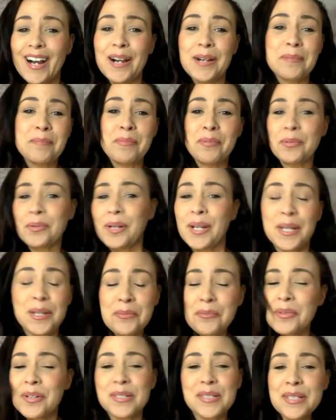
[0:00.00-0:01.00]
Our
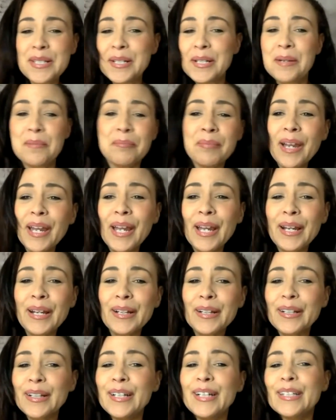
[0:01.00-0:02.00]
brain wants to
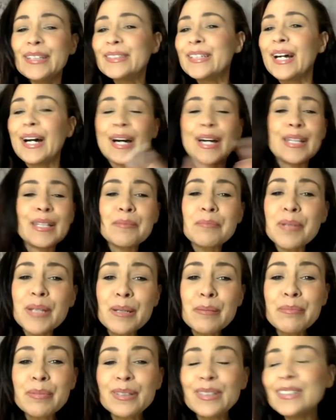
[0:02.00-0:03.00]
compare to other
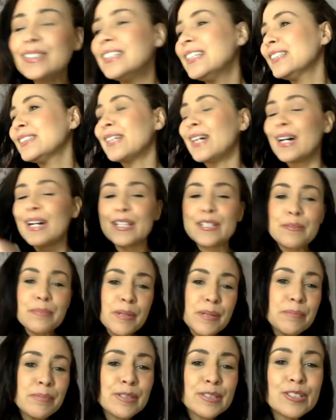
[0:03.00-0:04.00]
people, to other
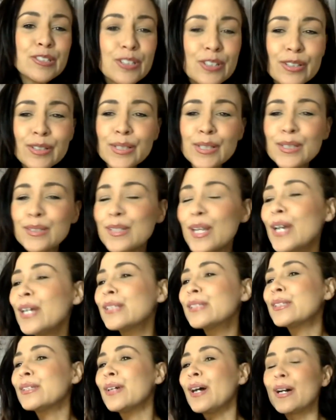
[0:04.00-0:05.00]
people's journeys,
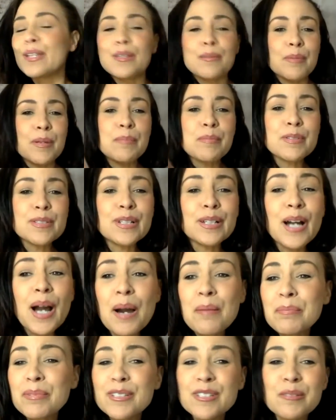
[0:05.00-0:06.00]
to other people's
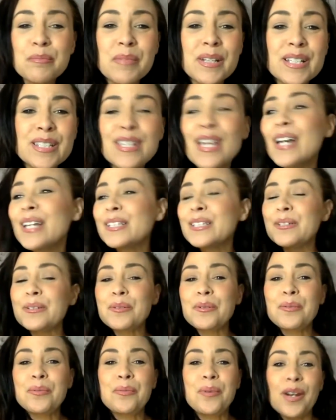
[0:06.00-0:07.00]
accomplishments,
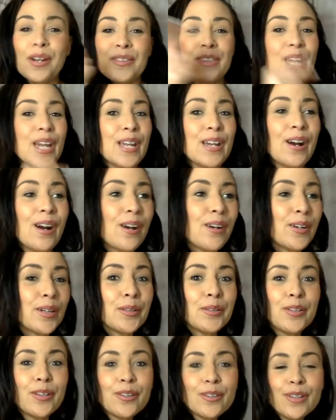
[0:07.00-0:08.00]
to where they are
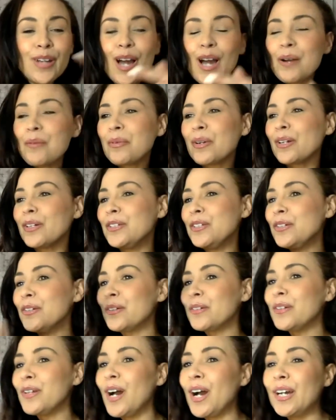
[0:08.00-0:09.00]
and you're not, where
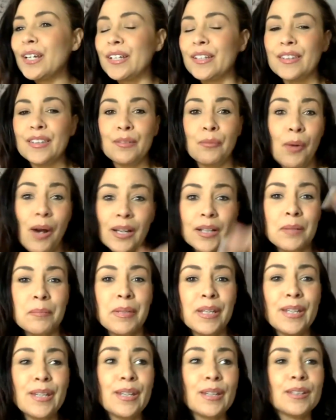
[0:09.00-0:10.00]
you're not, and want to
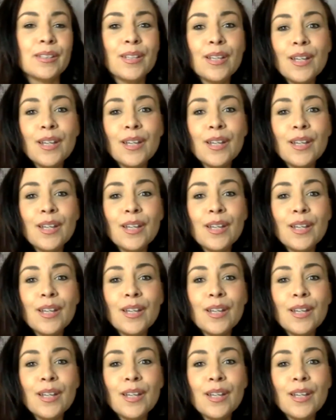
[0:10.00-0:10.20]
be, and